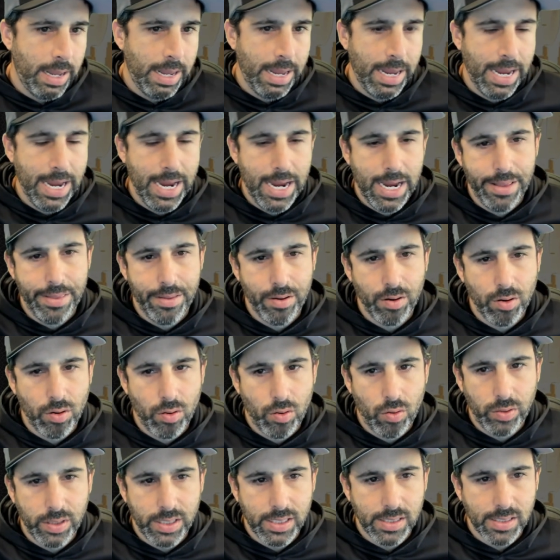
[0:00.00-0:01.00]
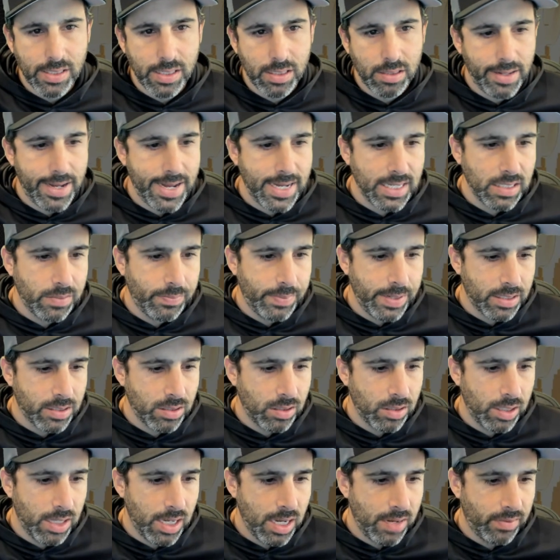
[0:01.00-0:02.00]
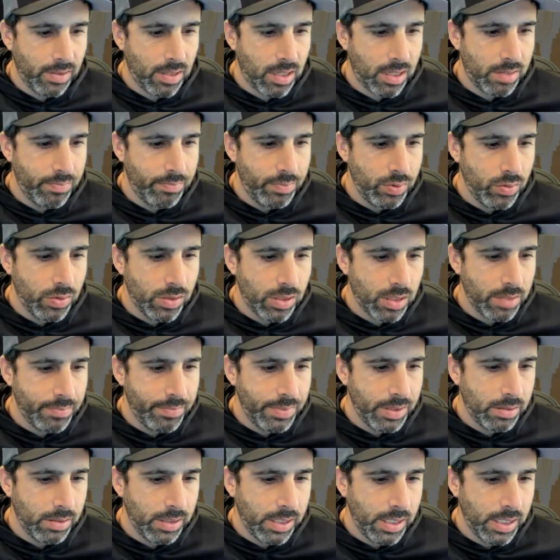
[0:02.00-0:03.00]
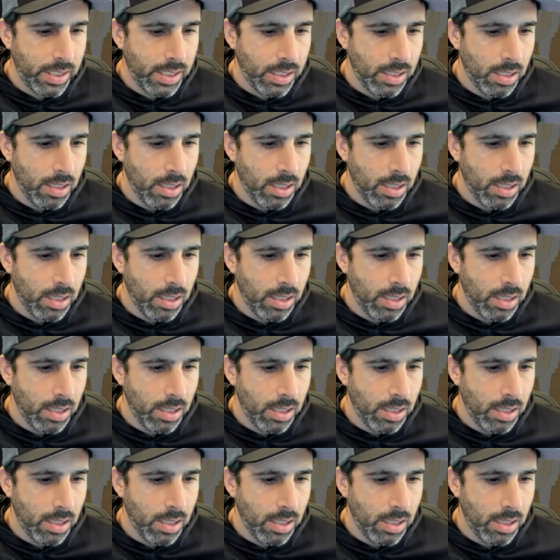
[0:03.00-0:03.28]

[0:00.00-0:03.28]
and they're only single aspects, so they have a lot of boost ability.